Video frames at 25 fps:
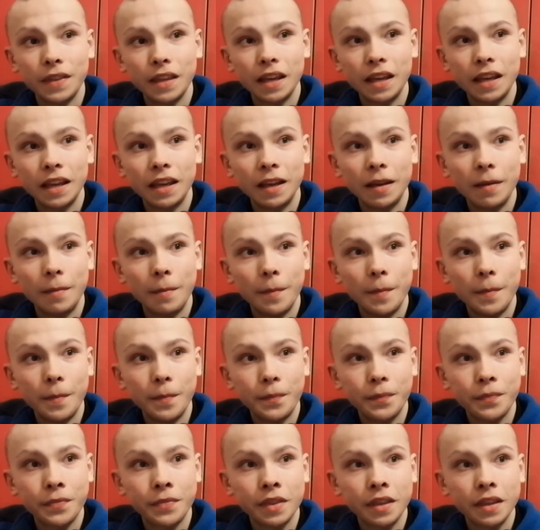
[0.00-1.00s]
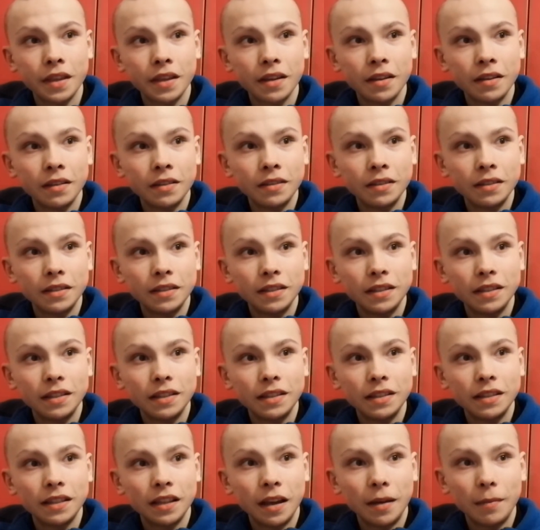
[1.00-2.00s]

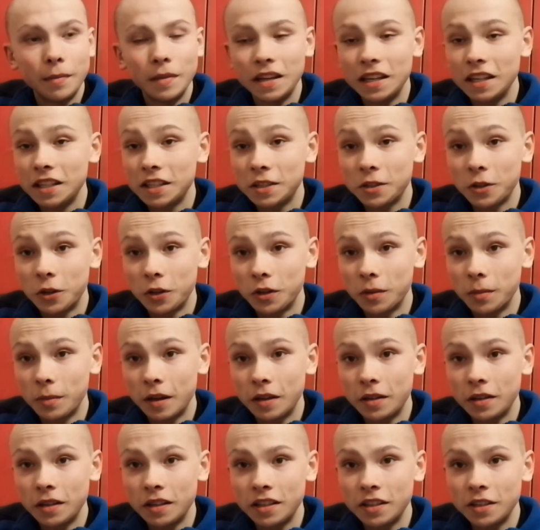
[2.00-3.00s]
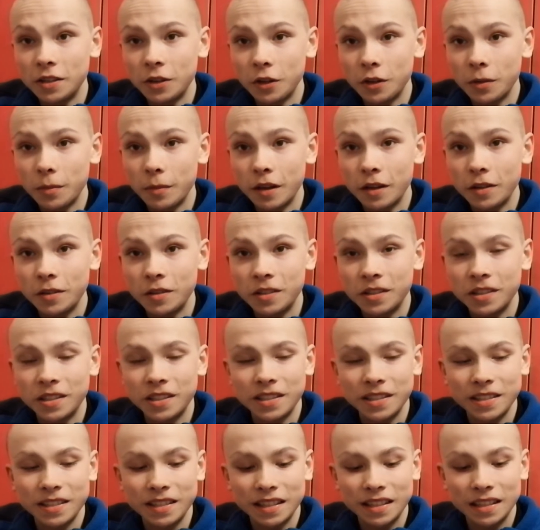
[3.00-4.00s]
I mean, it's not the
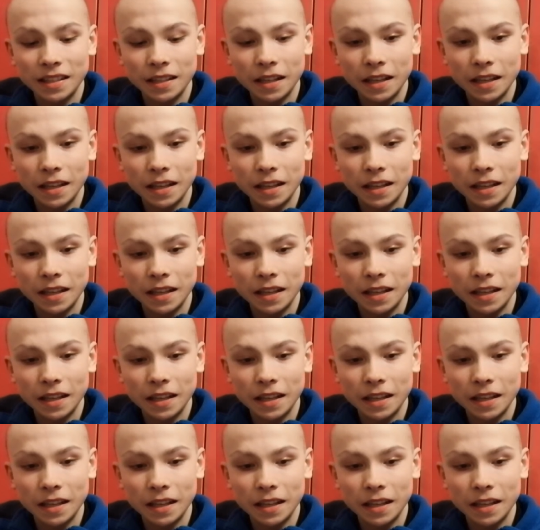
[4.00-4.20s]
most